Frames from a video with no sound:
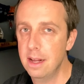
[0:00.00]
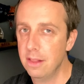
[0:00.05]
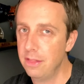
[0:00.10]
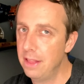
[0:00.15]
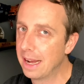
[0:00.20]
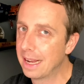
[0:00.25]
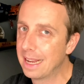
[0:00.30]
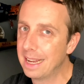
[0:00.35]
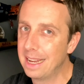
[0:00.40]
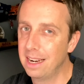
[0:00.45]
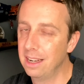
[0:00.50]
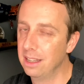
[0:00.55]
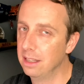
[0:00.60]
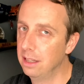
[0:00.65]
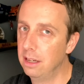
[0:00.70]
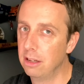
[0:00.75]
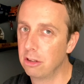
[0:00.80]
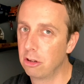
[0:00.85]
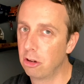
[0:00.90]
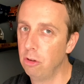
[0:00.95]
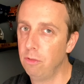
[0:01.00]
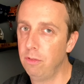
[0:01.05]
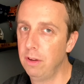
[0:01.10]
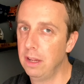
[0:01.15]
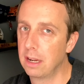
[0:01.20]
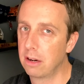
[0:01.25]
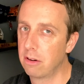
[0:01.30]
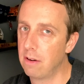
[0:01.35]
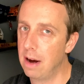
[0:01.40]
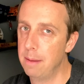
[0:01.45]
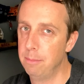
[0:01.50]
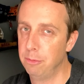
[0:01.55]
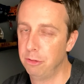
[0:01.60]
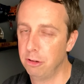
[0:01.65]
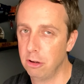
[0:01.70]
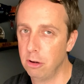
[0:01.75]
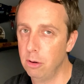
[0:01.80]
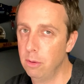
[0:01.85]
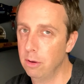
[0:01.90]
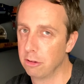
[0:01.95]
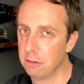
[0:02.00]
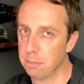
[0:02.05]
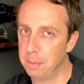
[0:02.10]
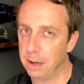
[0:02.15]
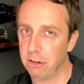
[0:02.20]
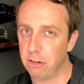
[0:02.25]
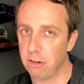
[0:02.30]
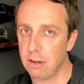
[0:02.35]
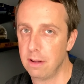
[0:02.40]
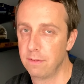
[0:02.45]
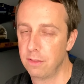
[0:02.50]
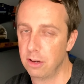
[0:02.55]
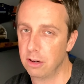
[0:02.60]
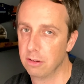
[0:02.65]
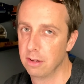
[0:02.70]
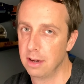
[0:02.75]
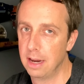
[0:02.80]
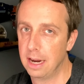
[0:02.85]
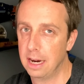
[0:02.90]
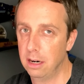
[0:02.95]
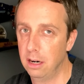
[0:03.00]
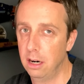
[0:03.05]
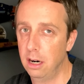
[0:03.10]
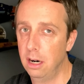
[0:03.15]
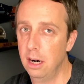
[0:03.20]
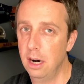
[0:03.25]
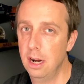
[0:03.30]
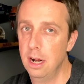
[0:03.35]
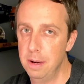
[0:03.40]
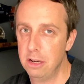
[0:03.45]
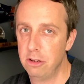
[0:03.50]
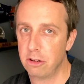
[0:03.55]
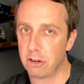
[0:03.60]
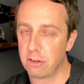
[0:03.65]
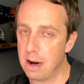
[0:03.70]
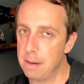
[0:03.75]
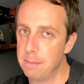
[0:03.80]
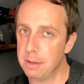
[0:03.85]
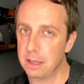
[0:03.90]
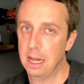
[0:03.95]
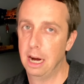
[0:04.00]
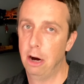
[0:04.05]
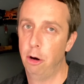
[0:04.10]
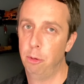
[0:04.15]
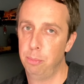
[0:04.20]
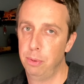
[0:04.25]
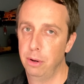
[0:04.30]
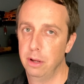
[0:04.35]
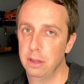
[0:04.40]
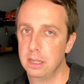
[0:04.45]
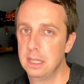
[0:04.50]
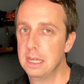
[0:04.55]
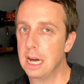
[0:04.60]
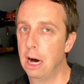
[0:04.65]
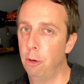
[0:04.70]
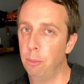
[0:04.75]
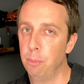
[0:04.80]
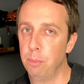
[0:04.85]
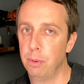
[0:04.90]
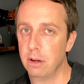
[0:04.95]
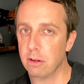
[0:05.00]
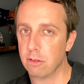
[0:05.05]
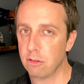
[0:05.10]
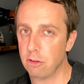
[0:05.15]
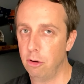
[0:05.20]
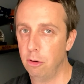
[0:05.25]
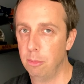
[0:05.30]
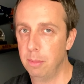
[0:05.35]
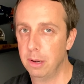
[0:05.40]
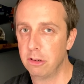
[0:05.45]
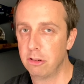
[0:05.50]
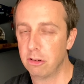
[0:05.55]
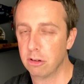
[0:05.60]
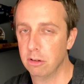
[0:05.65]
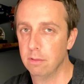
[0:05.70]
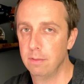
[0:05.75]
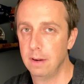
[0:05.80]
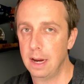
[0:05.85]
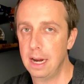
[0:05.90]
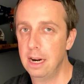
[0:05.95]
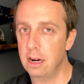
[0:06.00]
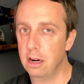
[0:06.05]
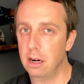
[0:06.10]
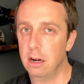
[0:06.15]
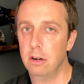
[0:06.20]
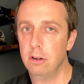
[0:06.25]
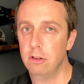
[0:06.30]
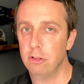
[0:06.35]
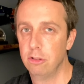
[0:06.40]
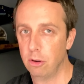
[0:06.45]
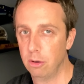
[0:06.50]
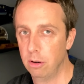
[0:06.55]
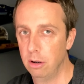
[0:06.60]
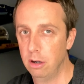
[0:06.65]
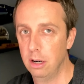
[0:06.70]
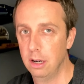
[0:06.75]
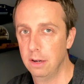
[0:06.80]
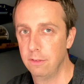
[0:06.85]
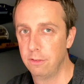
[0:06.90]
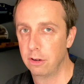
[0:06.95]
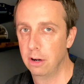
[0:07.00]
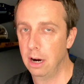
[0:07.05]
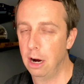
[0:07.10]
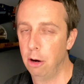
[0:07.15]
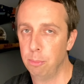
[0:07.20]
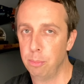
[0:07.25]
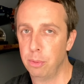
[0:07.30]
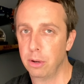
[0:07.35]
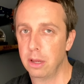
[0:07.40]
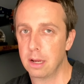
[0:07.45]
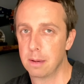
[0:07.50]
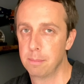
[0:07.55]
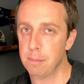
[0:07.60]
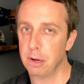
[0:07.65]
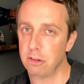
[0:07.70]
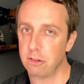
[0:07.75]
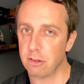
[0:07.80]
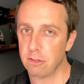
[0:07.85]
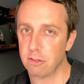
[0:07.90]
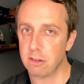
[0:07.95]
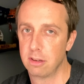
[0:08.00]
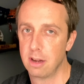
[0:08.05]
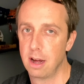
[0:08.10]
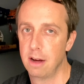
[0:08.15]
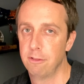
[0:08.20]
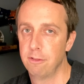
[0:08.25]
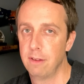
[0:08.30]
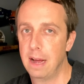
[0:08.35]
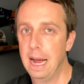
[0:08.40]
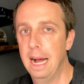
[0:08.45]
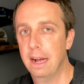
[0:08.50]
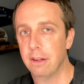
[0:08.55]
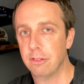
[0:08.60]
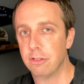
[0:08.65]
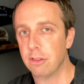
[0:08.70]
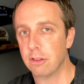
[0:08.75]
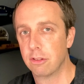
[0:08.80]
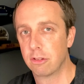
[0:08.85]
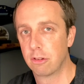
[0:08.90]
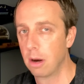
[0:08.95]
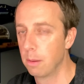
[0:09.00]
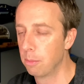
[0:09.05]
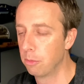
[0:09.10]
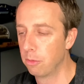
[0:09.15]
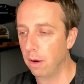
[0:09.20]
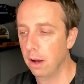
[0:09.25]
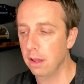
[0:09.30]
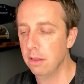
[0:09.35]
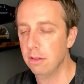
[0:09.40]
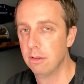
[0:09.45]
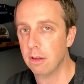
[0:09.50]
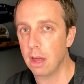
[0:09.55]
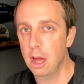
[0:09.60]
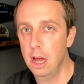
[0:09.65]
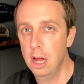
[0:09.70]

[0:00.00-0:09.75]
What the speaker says: That can get a little goofy to grab too, especially if there's an error and you're grabbing the output and the output is a whole bunch of errors, or if you're outputting a bunch of stuff as the script runs.